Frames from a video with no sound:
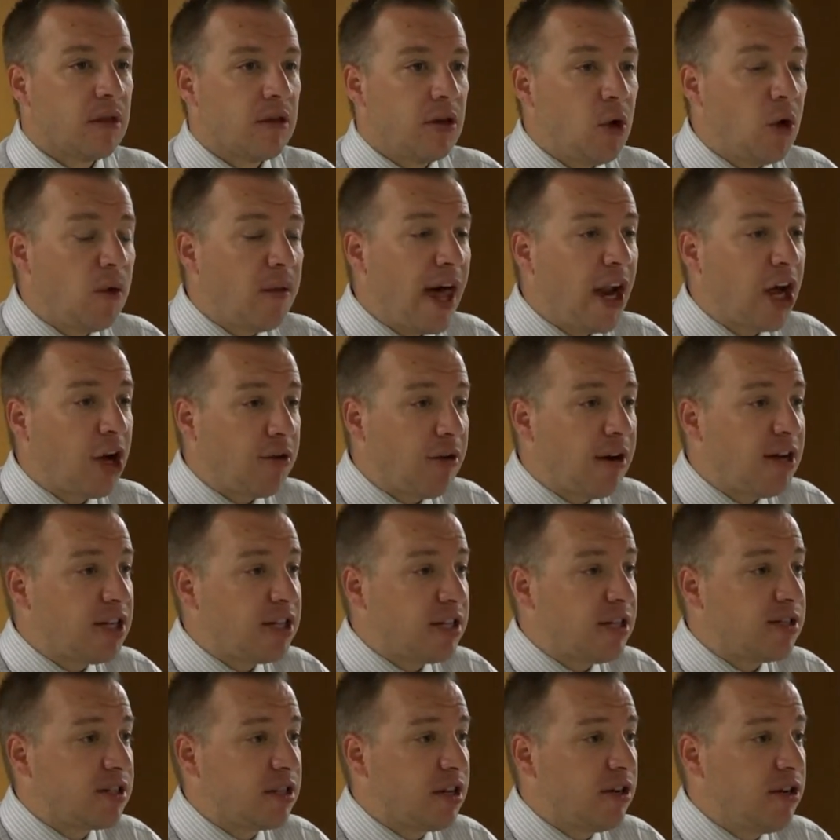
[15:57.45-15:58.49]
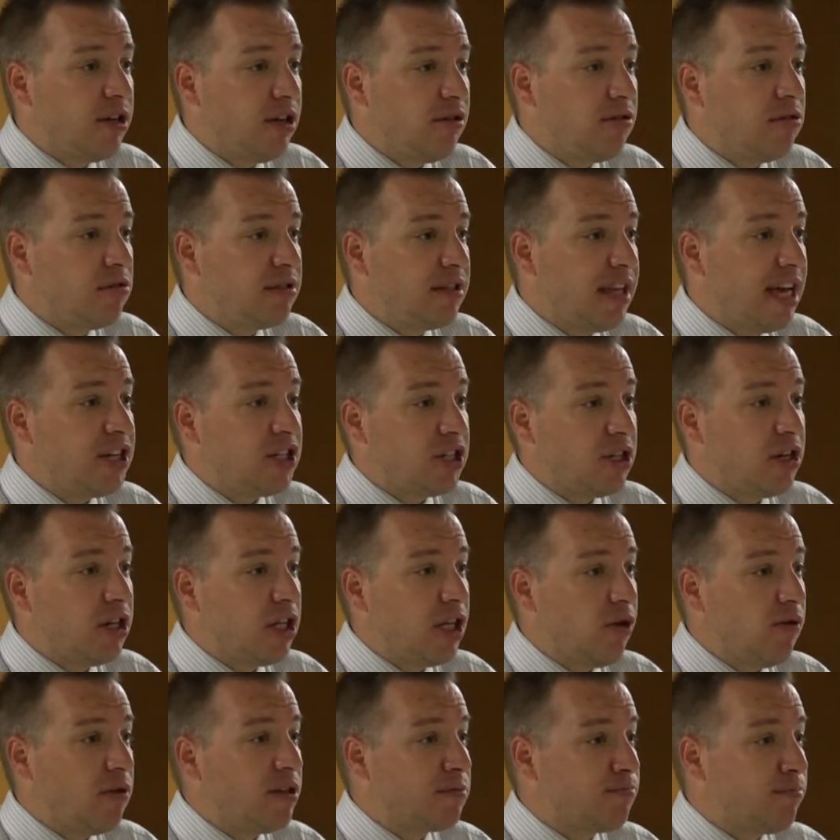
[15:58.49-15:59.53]
You know, a lot of Christians could do, they should
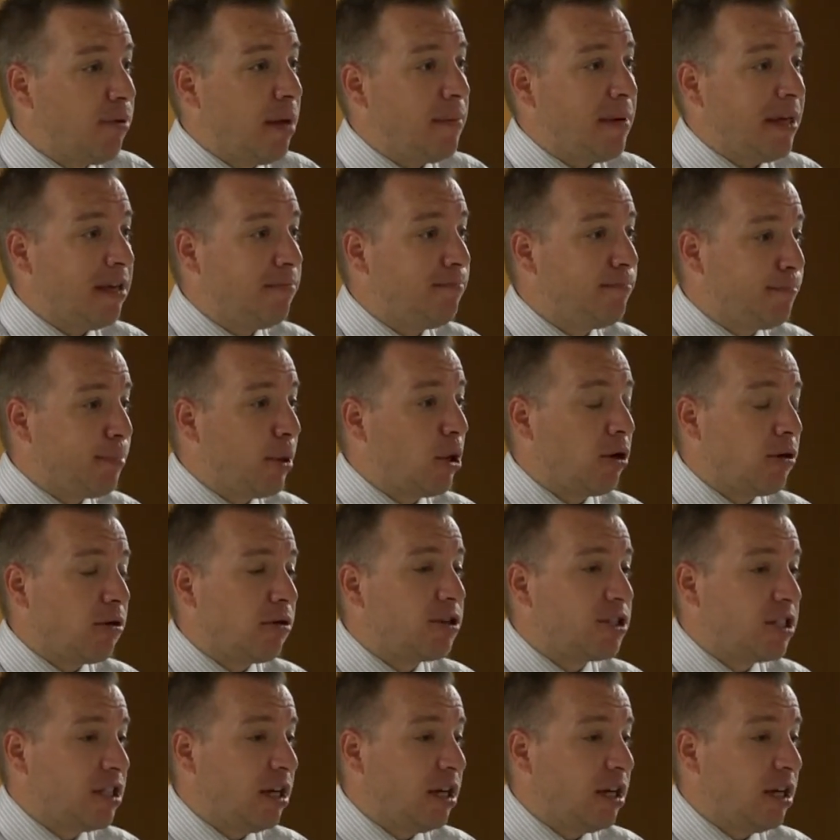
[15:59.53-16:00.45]
do is maybe purge